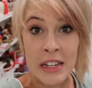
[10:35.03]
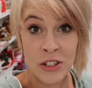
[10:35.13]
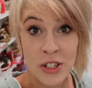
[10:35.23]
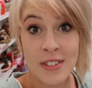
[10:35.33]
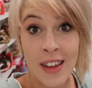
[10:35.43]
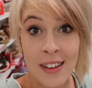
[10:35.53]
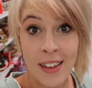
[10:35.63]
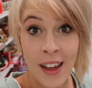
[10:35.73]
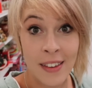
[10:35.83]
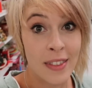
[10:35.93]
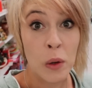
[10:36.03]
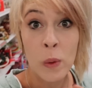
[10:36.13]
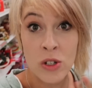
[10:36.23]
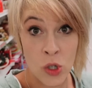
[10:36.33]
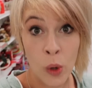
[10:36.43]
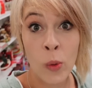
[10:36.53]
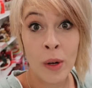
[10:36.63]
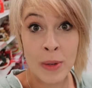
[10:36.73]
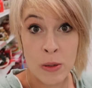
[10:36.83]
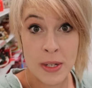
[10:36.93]
And just like that, there was no more
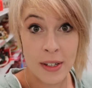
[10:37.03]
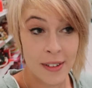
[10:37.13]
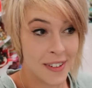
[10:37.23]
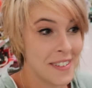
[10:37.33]
music.